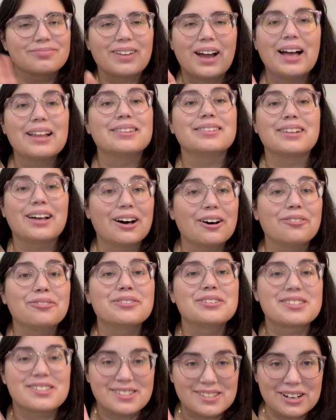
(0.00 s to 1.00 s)
I love
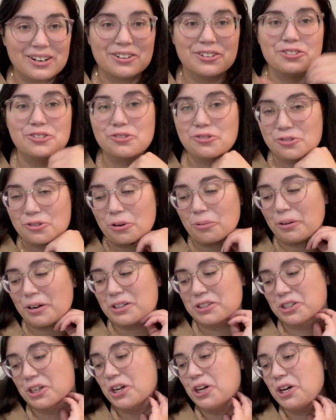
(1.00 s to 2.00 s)
Steris so
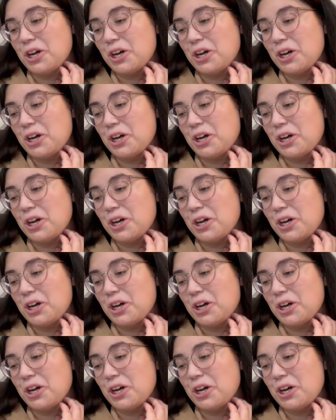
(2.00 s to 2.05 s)
much.